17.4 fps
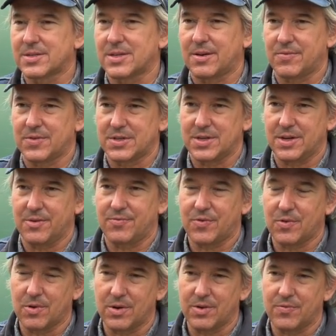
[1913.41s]

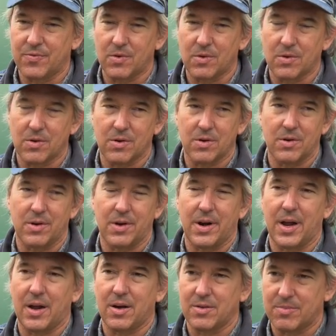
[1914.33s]
1744
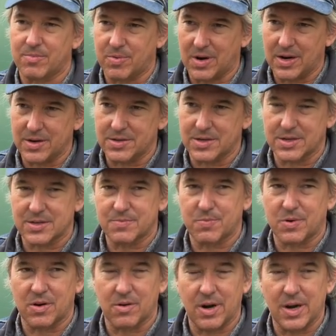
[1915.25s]
and how the project's
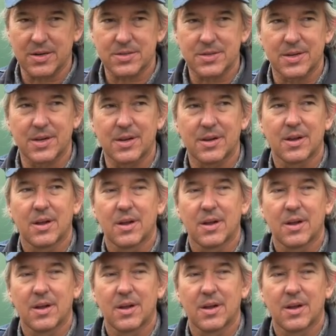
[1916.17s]
progressing.